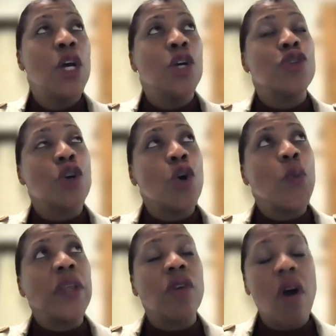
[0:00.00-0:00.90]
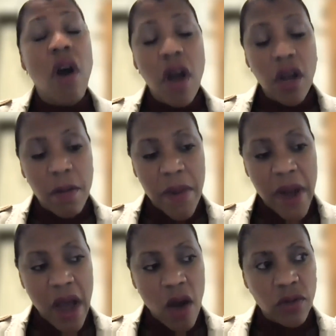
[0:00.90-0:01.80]
So we talk
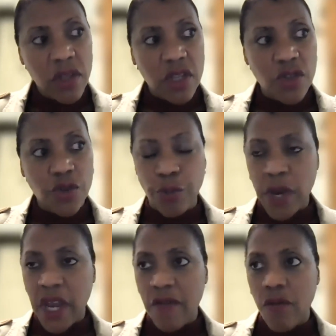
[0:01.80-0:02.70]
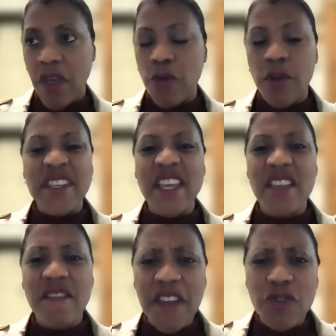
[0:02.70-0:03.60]
about this grief, whether it's
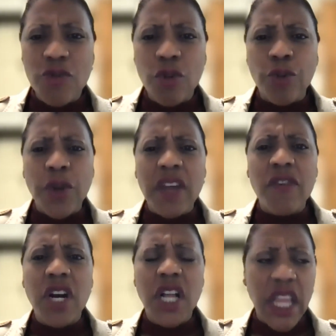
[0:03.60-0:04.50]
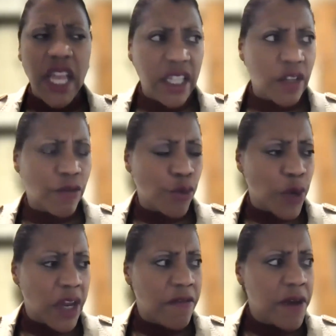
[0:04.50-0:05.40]
individual grief, collective
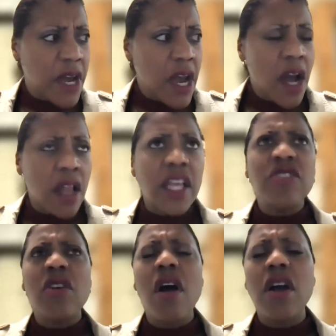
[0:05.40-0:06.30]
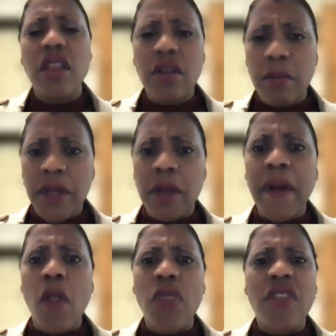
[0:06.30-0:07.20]
grief. Let's talk a little bit
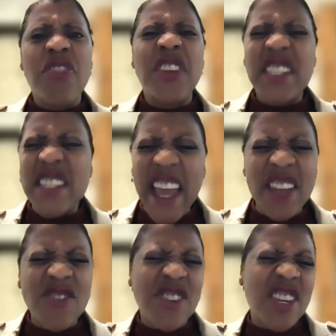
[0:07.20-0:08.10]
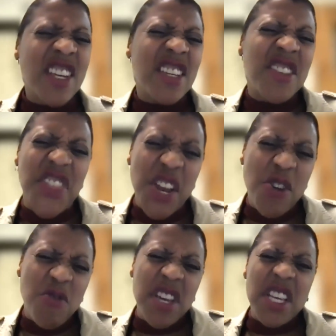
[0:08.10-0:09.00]
about stages,
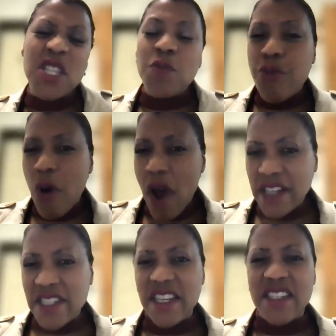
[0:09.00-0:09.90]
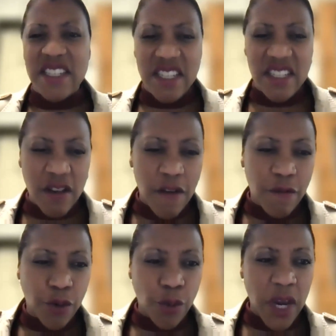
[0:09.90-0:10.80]
theories, processes
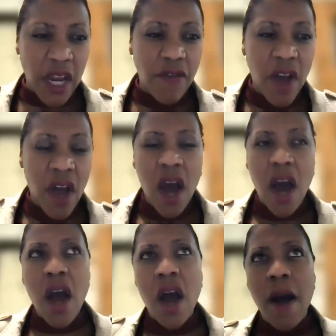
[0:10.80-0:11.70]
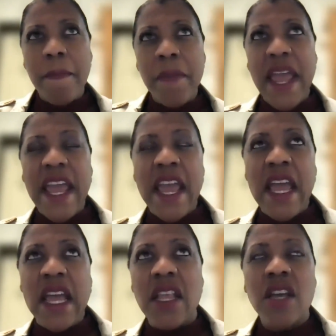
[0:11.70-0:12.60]
of grief.
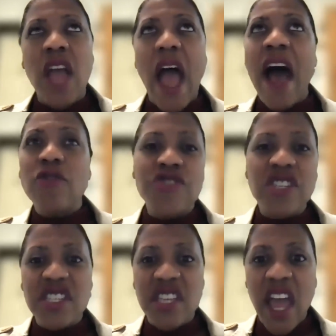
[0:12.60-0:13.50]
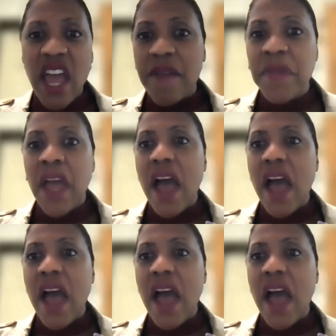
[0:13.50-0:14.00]
And I'll just say,